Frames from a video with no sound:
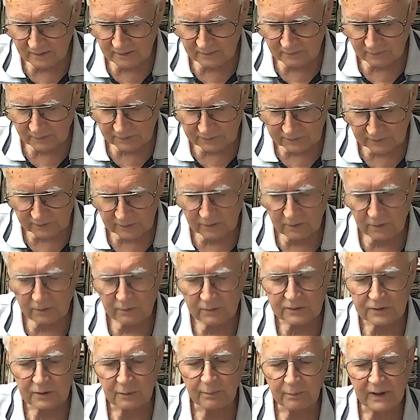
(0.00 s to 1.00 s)
what's it called?
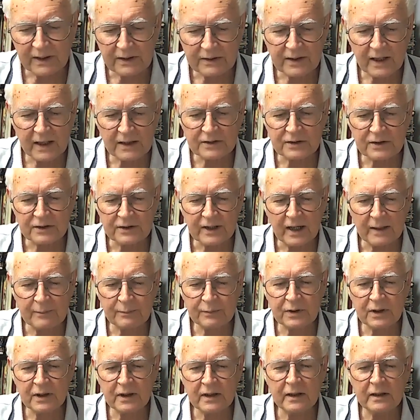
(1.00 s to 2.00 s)
It's a Pentax
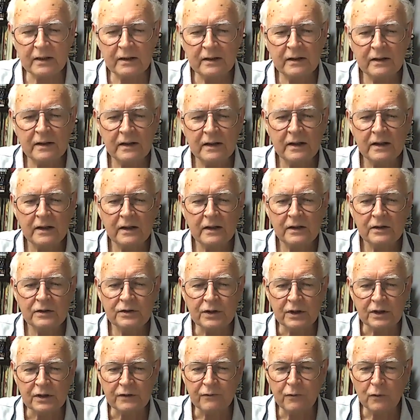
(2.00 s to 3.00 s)
Adapter
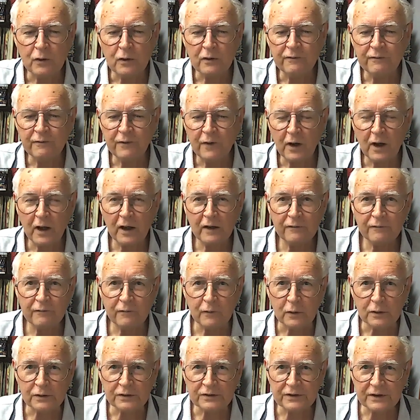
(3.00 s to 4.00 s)
645
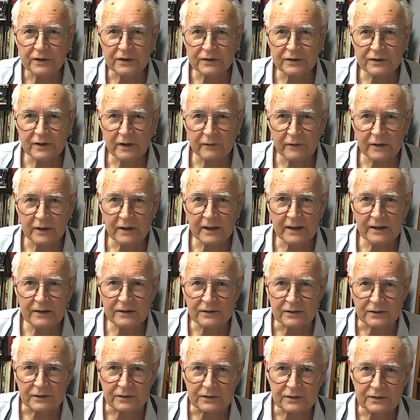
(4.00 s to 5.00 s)
for 6/7
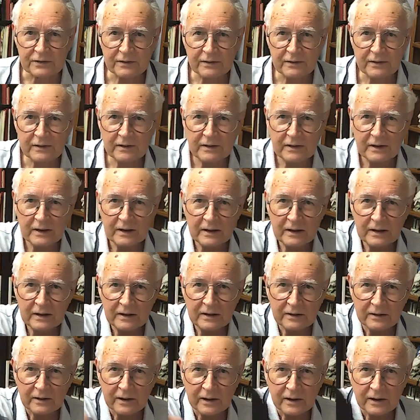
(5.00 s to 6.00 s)
lenses. There